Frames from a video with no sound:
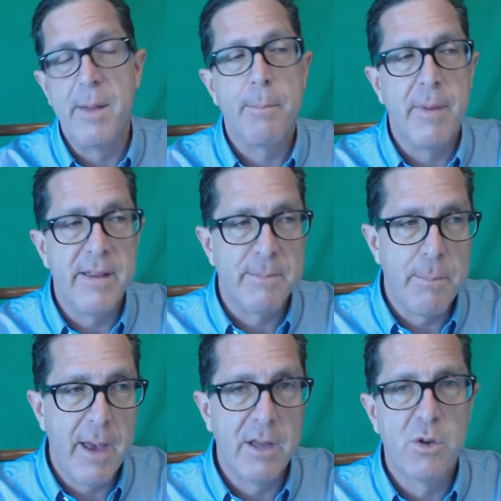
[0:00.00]
It is
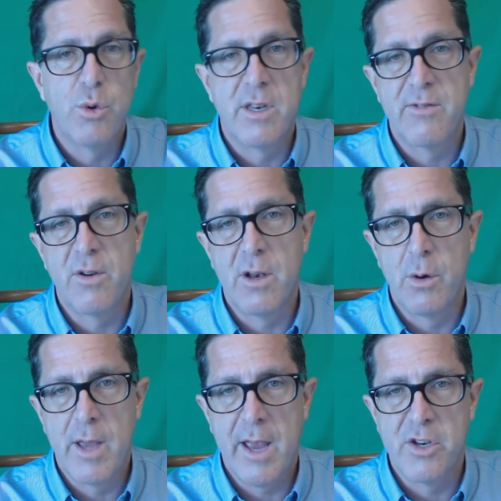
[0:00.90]
mailed to a different
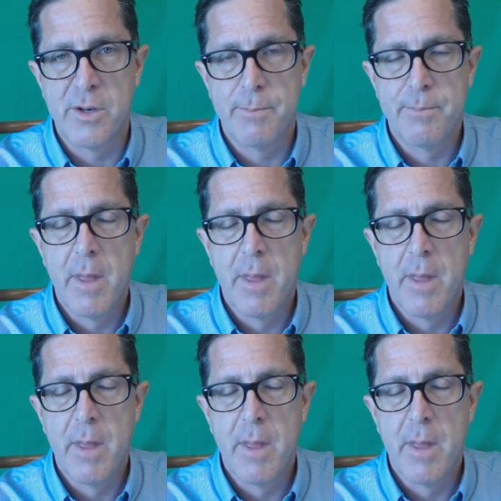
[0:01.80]
location.